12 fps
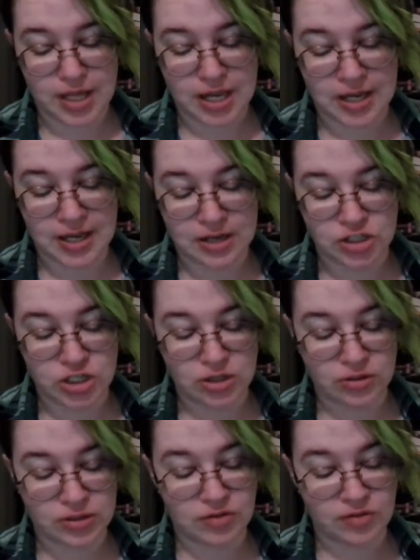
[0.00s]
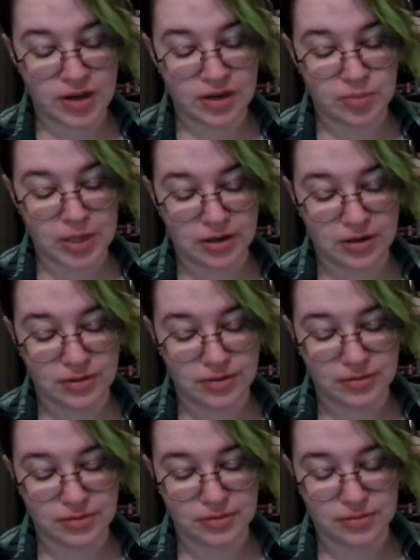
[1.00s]
And again she looked at Faramir.
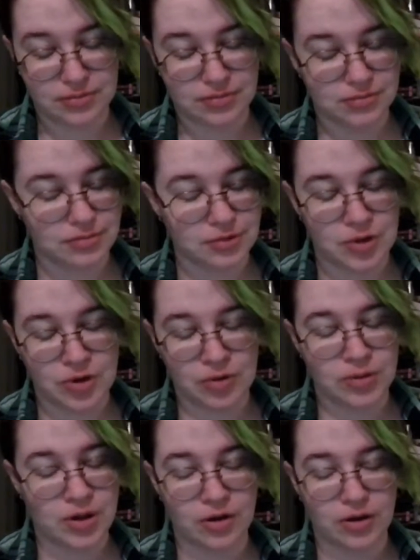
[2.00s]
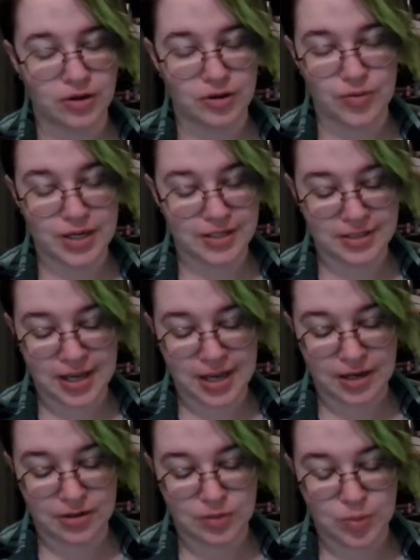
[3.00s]
No longer do I
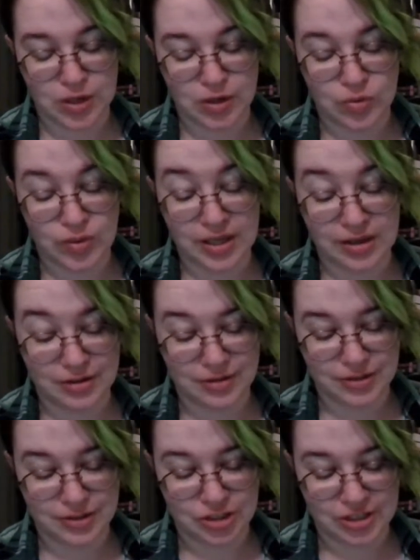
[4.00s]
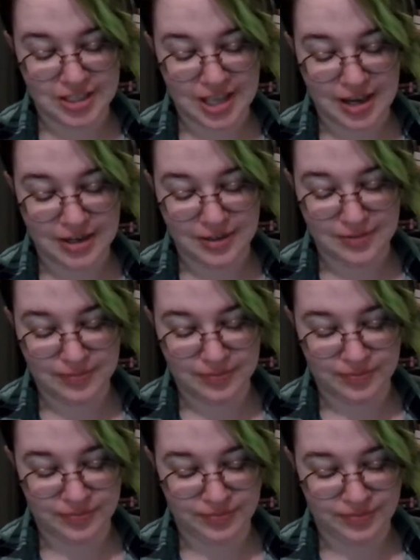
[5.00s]
desire to be a queen, she said.
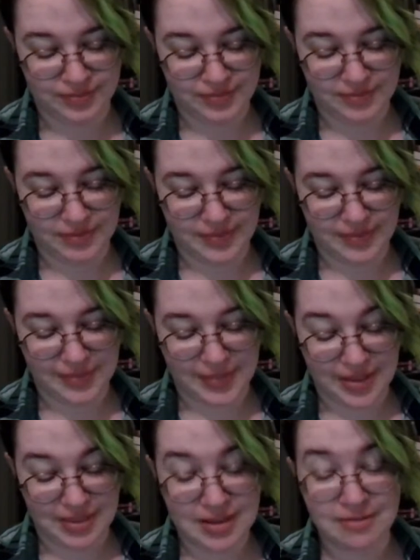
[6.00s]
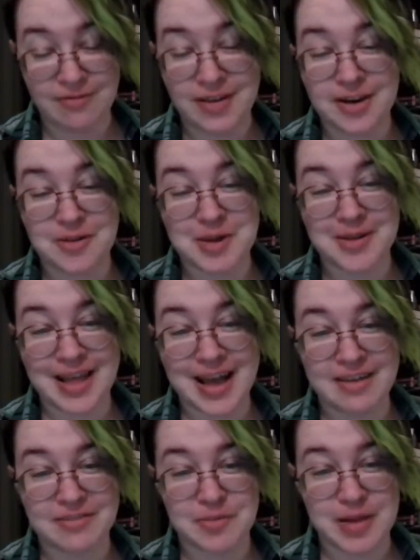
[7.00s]
Then Faramir
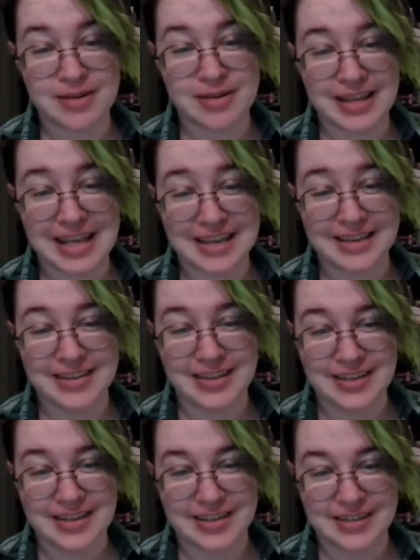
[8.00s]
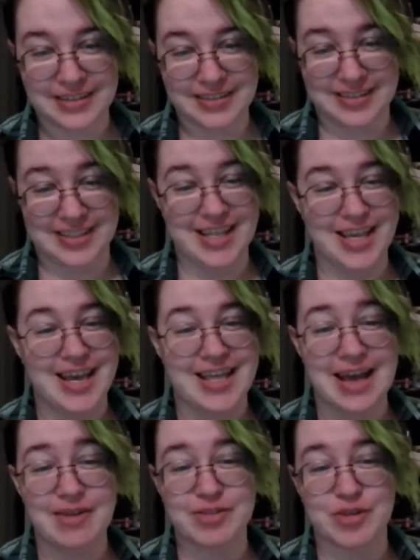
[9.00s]
laughed merrily.
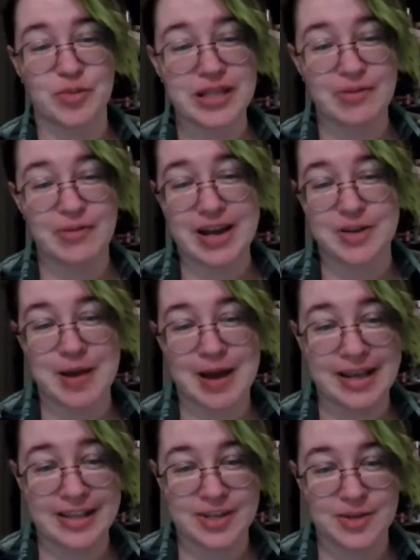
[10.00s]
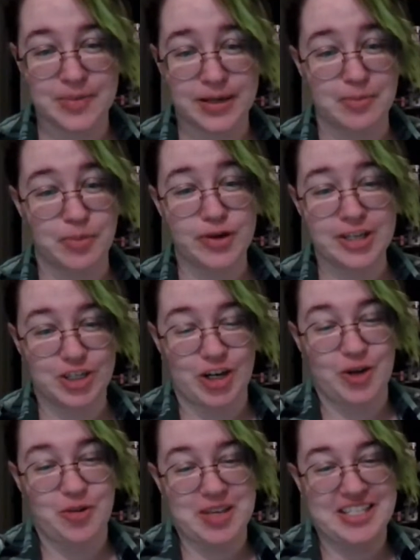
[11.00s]
That was a really roundabout answer, but I'm pretty
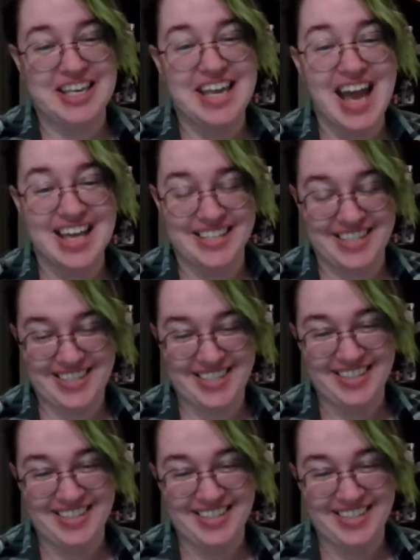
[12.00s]
sure it was a yes.